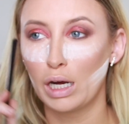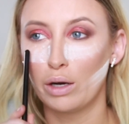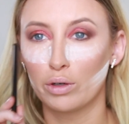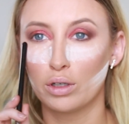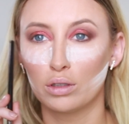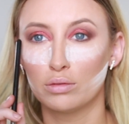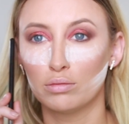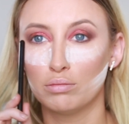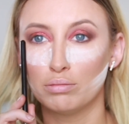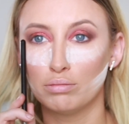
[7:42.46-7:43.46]
outer
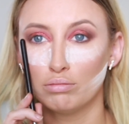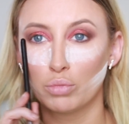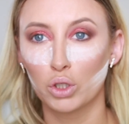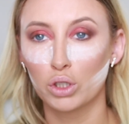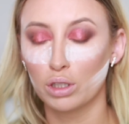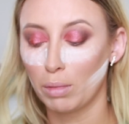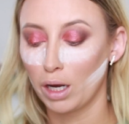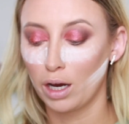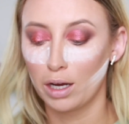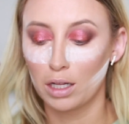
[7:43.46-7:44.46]
portion of
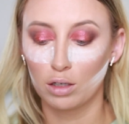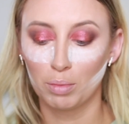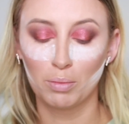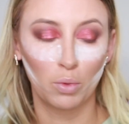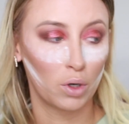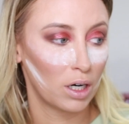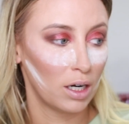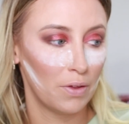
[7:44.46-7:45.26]
my eye a little bit more